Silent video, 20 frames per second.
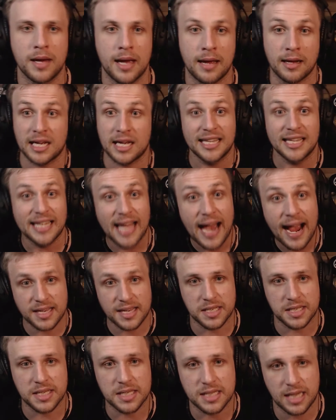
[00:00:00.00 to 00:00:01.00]
and
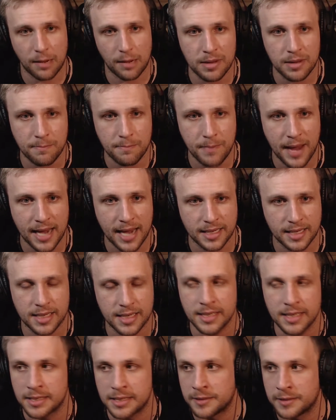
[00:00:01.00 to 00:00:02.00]
classes coming back
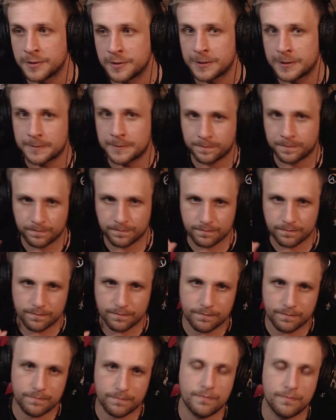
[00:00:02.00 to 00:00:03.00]
in.
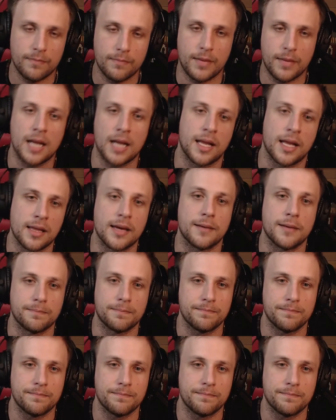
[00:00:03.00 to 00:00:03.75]
I like that.